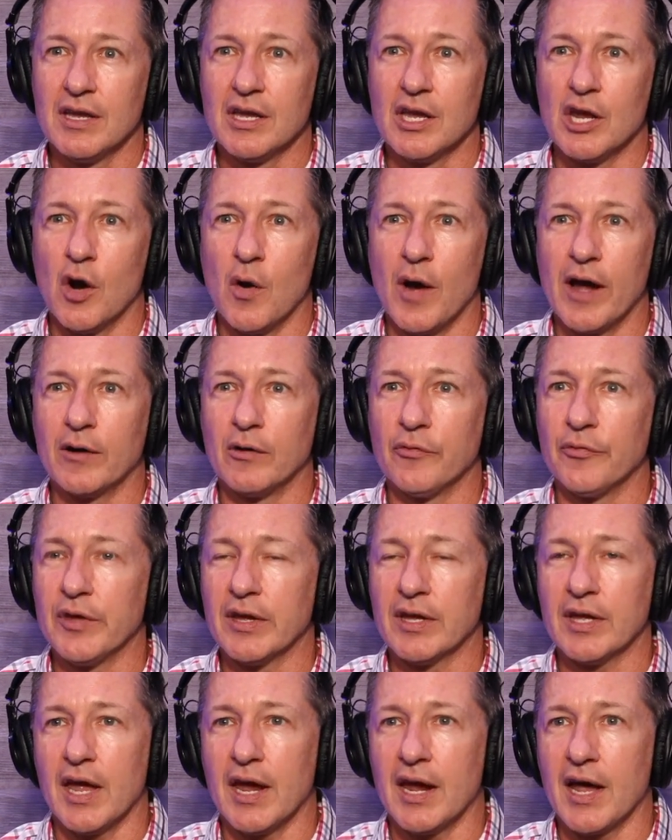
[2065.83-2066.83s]
I don't
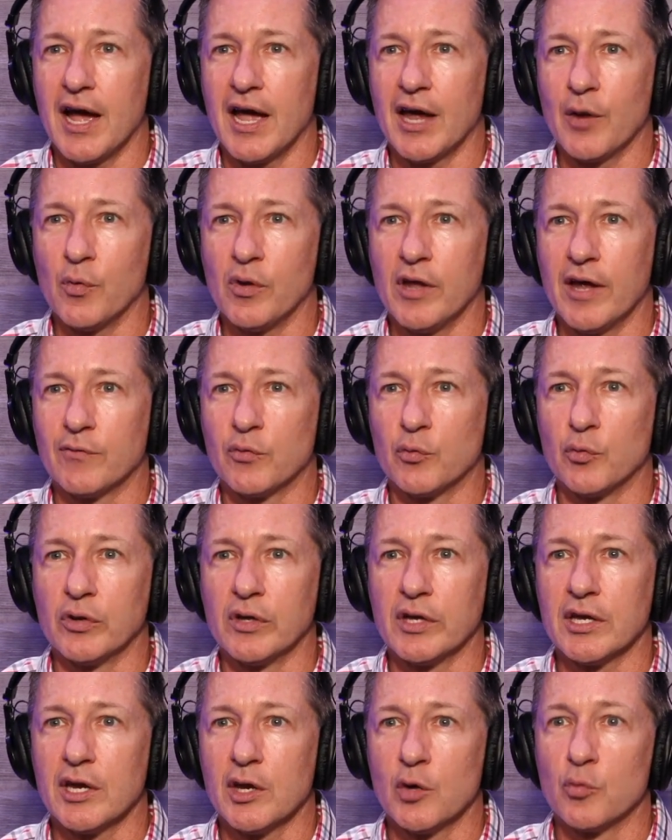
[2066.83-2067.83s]
think AI will ever
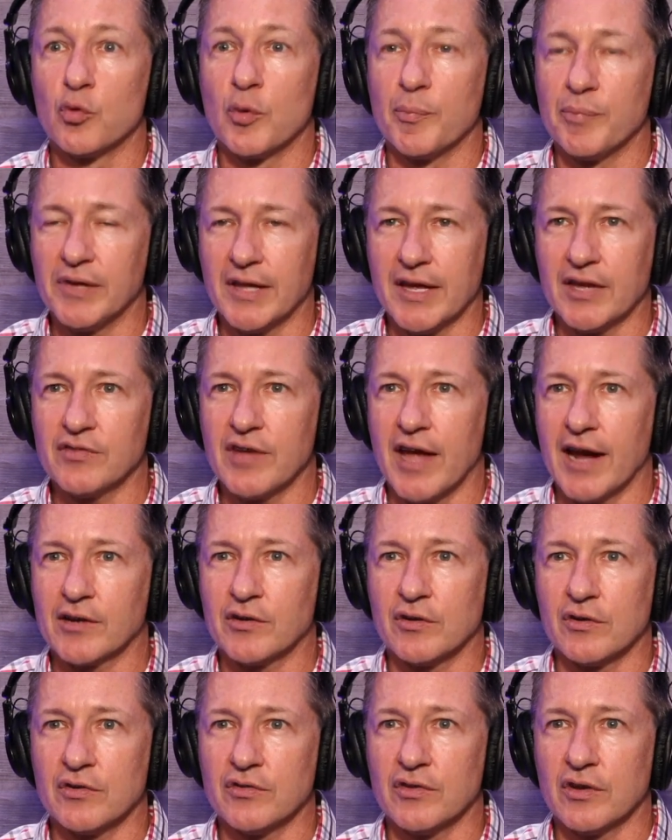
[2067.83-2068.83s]
really replace
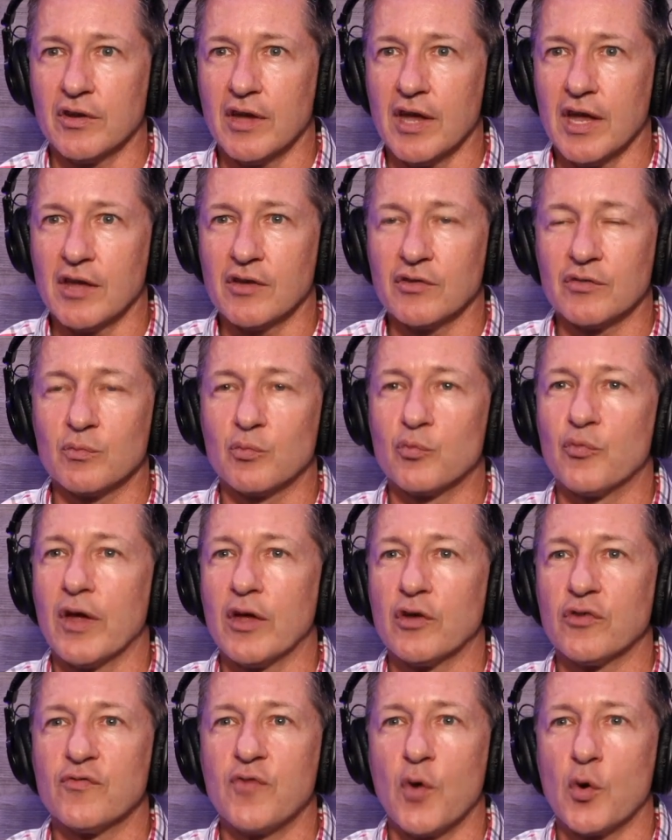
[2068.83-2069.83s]
actors. As
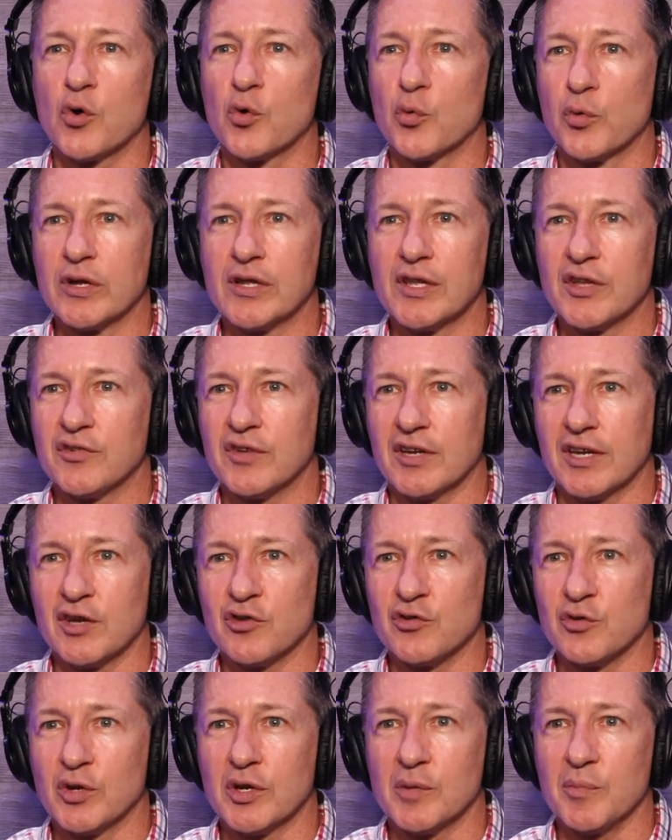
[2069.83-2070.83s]
photorealistic
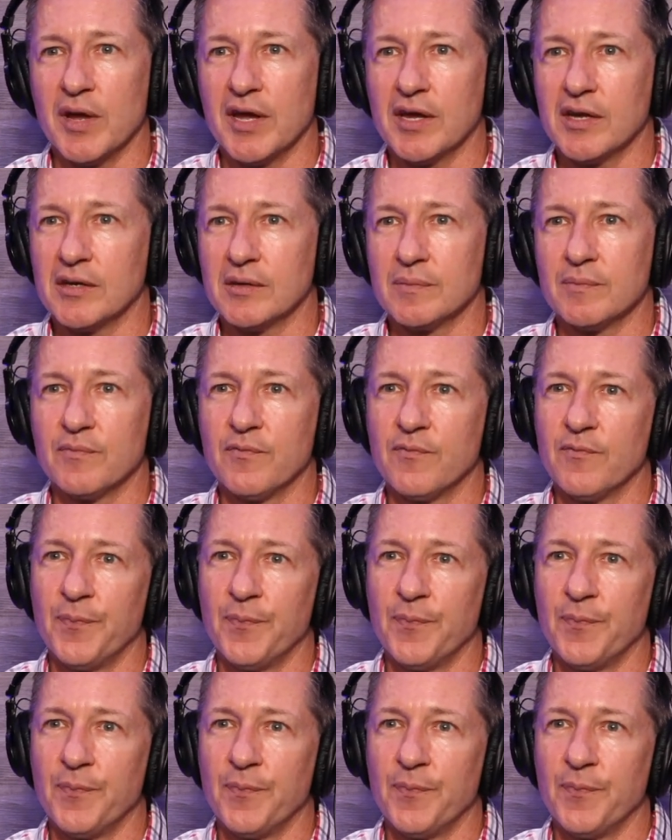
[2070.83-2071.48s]
as you could make a